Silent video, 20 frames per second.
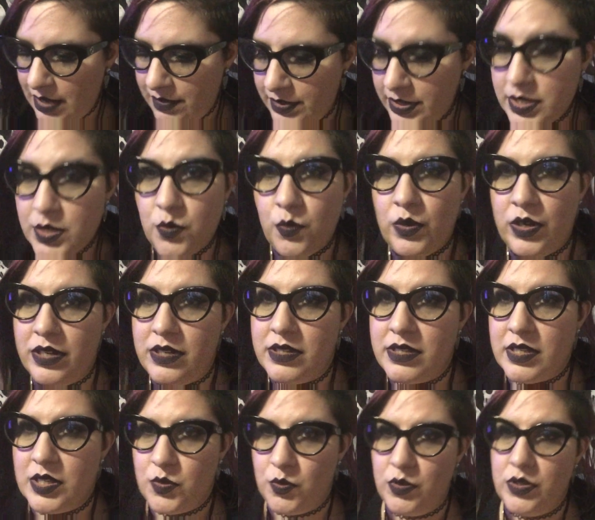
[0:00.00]
this
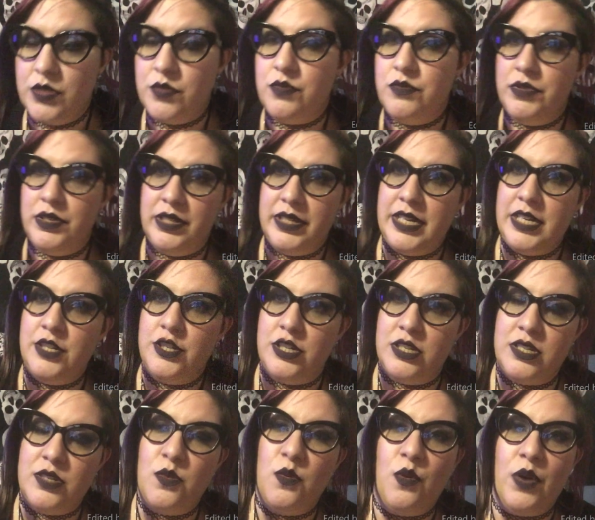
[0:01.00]
was really
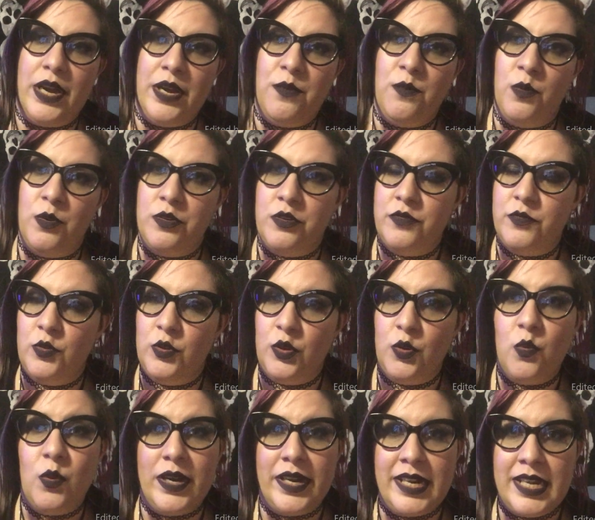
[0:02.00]
just quite wonderful
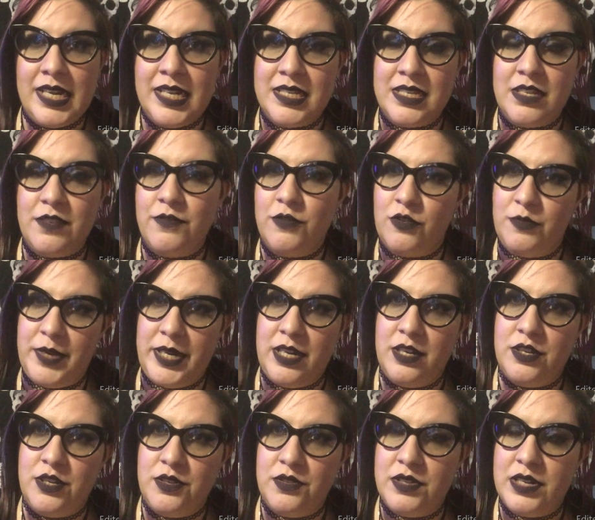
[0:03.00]
and quite easy for me
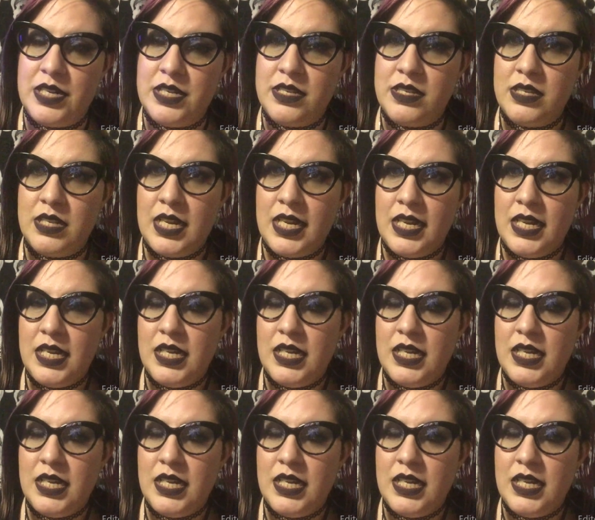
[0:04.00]
to do this.